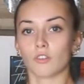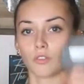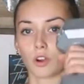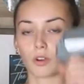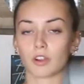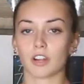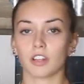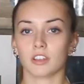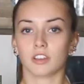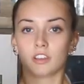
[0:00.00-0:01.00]
forward
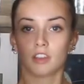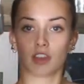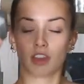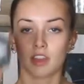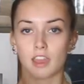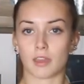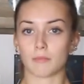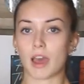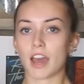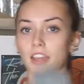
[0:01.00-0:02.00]

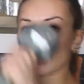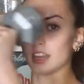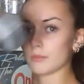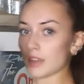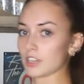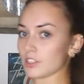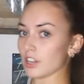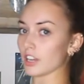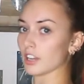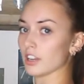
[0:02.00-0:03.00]
and back, and make
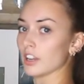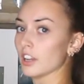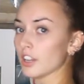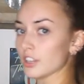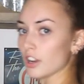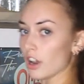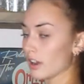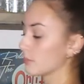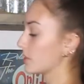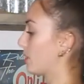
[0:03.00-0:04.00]
sure your
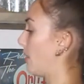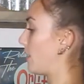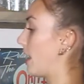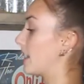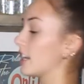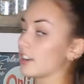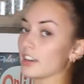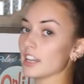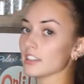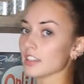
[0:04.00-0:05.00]
arms are about 90
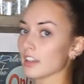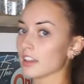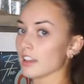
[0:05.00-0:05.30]
degrees,